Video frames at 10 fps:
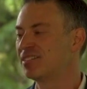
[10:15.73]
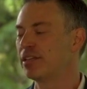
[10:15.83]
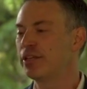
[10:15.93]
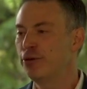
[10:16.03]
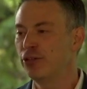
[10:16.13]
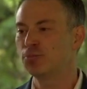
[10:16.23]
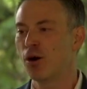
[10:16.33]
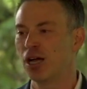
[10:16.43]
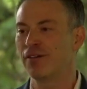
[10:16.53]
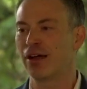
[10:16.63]
a huge
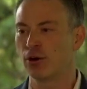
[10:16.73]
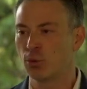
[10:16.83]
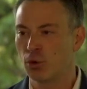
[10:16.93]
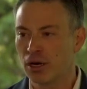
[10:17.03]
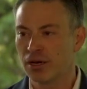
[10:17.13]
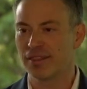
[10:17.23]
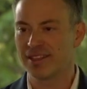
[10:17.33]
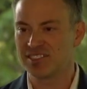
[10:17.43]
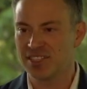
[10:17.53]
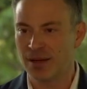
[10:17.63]
part of our work
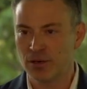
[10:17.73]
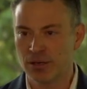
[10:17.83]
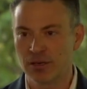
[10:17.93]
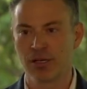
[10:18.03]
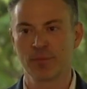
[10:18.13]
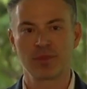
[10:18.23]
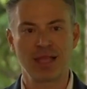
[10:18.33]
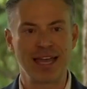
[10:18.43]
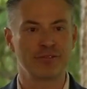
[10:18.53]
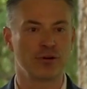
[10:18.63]
this summer
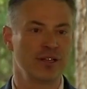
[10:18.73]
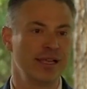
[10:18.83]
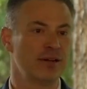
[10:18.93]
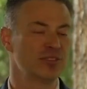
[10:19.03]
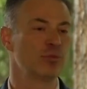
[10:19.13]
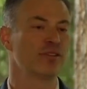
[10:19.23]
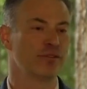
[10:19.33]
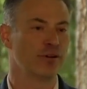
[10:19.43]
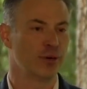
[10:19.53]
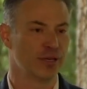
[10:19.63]
and for years moving
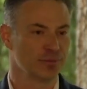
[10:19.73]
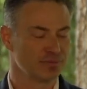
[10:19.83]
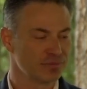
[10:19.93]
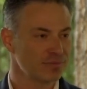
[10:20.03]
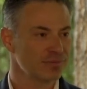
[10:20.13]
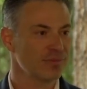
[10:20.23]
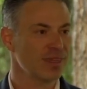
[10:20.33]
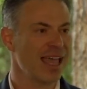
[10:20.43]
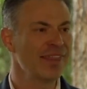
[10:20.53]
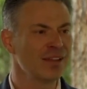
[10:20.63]
forward.
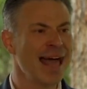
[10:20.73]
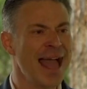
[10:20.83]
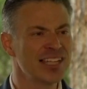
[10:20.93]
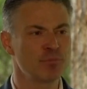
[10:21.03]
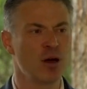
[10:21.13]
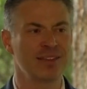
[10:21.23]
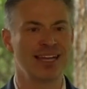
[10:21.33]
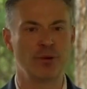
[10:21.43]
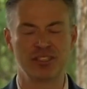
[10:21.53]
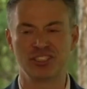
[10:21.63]
And the last part that
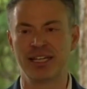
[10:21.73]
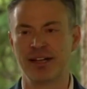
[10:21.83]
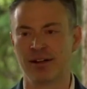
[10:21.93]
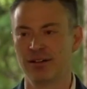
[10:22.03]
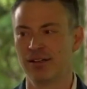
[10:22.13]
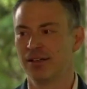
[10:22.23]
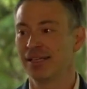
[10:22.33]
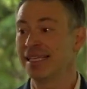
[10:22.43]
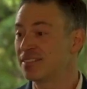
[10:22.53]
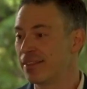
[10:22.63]
I want to share
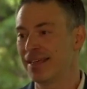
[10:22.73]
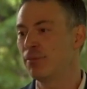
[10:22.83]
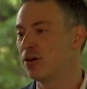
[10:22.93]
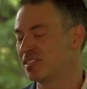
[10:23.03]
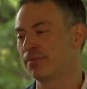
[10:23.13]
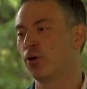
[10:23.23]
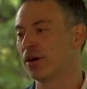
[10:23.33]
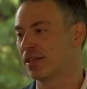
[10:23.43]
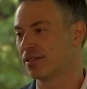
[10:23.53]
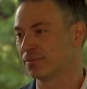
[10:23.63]
is the most
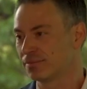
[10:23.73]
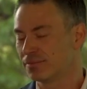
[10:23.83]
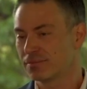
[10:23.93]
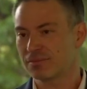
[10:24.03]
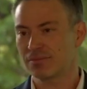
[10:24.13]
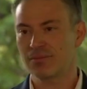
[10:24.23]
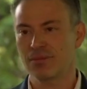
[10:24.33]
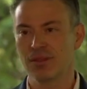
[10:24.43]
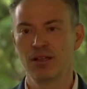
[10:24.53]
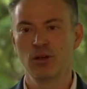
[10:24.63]
important.
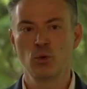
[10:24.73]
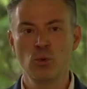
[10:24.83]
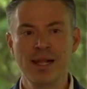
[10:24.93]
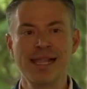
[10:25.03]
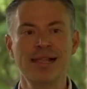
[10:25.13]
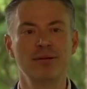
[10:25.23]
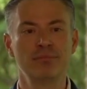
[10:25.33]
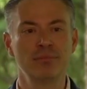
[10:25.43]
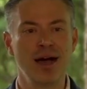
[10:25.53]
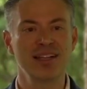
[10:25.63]
We
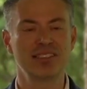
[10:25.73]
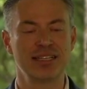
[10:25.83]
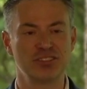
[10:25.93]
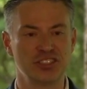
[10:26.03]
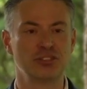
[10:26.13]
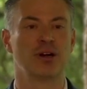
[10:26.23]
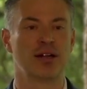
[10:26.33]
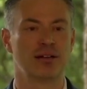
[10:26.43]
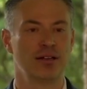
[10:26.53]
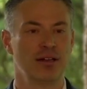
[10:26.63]
must
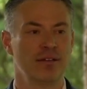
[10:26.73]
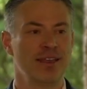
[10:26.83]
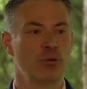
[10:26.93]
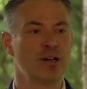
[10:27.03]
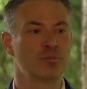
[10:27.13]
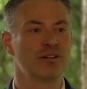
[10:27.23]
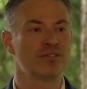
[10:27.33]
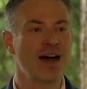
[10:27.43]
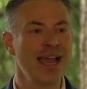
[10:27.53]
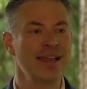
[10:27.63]
ensure that we're
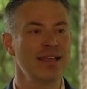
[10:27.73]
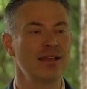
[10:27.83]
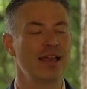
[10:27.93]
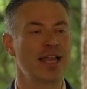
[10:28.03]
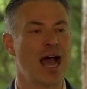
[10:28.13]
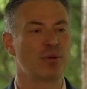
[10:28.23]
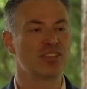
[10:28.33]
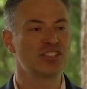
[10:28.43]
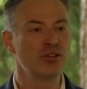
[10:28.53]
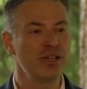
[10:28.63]
providing an
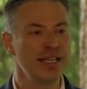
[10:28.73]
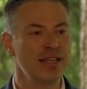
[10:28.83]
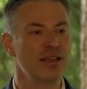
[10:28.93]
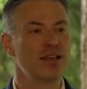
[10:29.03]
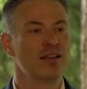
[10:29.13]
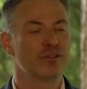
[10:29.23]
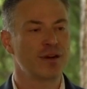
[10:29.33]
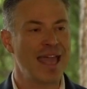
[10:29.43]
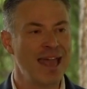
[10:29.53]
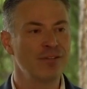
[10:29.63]
opportunity
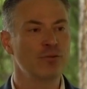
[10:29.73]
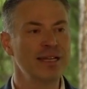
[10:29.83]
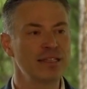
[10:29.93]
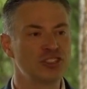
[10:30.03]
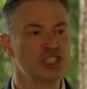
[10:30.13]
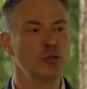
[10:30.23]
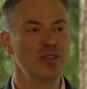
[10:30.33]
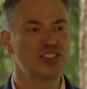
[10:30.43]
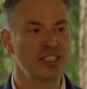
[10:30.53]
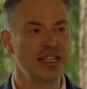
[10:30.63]
for every
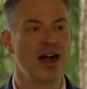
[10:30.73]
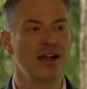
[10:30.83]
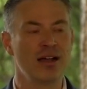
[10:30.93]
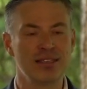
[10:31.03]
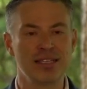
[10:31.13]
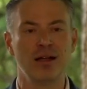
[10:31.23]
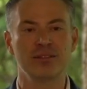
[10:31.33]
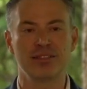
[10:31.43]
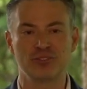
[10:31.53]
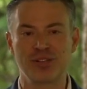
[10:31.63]
Jewish young
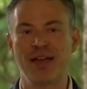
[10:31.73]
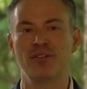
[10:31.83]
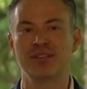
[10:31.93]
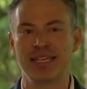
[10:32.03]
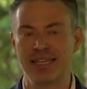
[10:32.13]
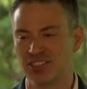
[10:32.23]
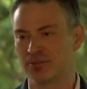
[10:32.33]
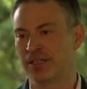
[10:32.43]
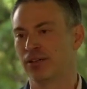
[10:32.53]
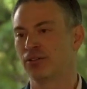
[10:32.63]
adult to travel to
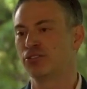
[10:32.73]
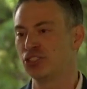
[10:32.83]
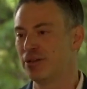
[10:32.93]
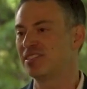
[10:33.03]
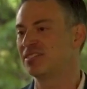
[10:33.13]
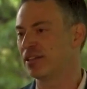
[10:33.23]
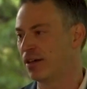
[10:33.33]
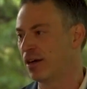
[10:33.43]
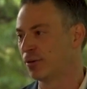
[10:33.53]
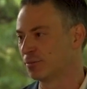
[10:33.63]
Israel who chooses to
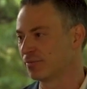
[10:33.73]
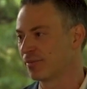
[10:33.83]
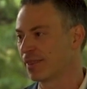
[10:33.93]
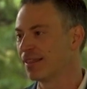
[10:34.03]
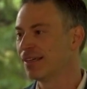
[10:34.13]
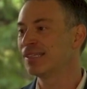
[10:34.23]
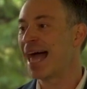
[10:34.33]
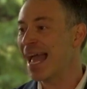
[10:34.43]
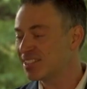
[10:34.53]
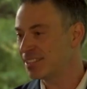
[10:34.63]
go.
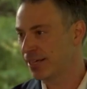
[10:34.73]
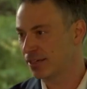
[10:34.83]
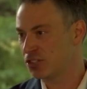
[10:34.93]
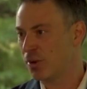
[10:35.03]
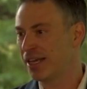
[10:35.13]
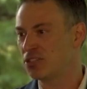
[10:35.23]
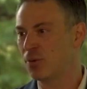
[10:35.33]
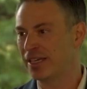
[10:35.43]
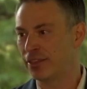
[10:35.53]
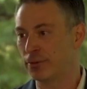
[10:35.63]
Last year,
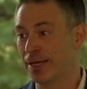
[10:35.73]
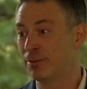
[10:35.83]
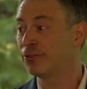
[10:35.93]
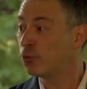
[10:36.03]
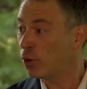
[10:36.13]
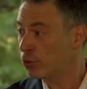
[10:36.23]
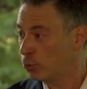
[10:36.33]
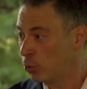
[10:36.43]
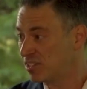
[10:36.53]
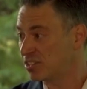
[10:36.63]
2023, before the
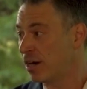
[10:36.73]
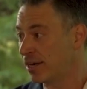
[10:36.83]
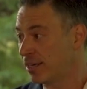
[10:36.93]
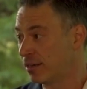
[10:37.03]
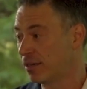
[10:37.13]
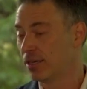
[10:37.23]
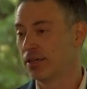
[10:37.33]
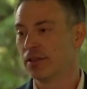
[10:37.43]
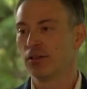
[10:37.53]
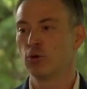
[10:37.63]
war started,
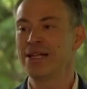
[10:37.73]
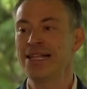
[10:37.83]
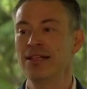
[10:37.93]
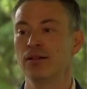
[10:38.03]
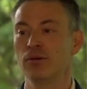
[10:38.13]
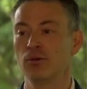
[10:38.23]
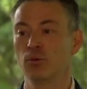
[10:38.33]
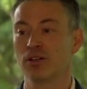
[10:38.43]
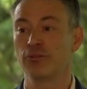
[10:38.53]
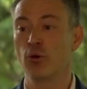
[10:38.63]
we
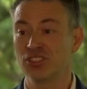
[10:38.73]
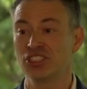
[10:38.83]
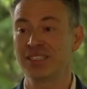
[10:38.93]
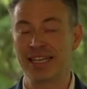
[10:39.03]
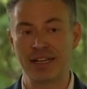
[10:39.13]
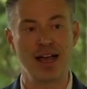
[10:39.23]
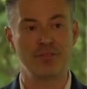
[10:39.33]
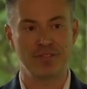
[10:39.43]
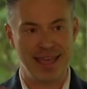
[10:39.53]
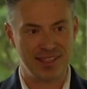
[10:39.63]
were fortunate
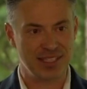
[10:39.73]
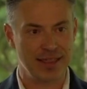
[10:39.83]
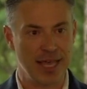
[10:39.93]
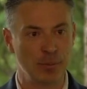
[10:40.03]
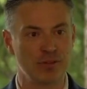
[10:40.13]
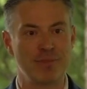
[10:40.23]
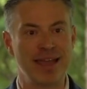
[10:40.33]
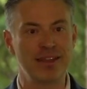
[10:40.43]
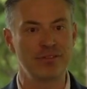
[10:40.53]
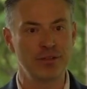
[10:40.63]
enough, thanks to the help of
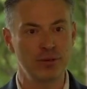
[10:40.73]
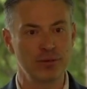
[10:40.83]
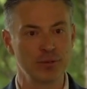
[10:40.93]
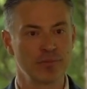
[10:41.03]
many of you,